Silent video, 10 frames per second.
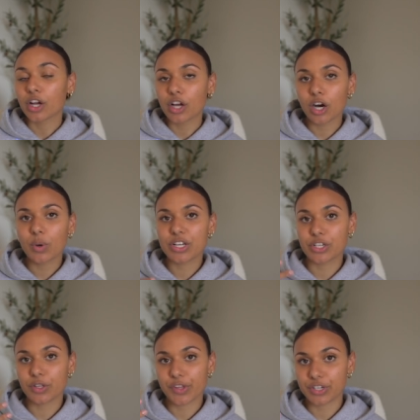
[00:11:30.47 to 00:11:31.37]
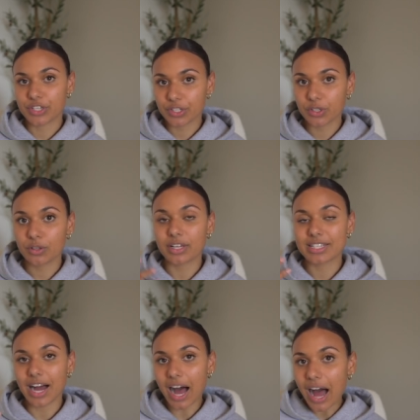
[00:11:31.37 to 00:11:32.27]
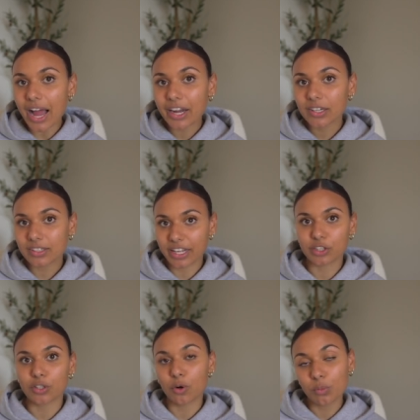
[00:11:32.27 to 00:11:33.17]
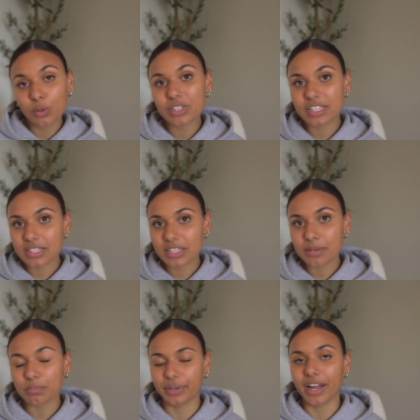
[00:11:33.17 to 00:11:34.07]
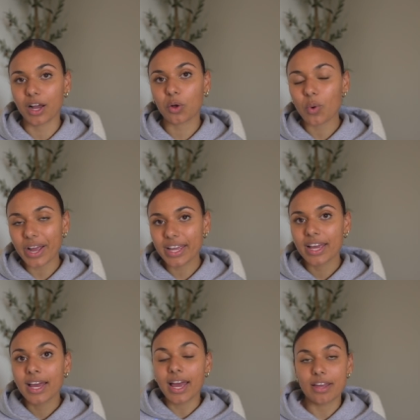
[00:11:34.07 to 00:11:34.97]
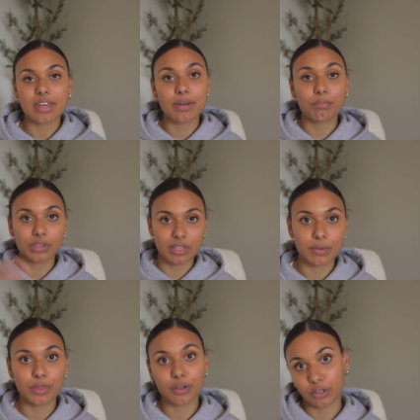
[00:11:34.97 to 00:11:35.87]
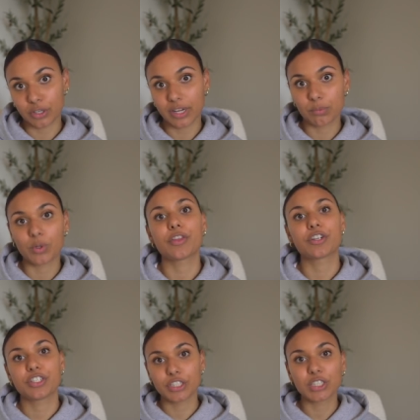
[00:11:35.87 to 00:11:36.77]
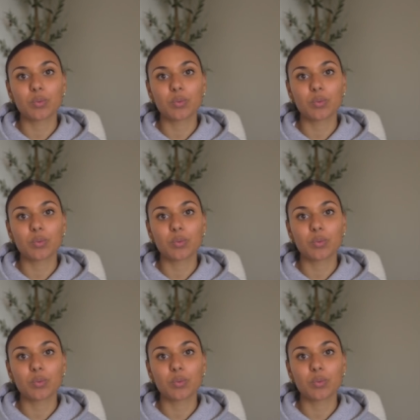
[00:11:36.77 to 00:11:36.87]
go until they're still tired, like they're almost asleep, but not quite, and then put them in their crib while they're still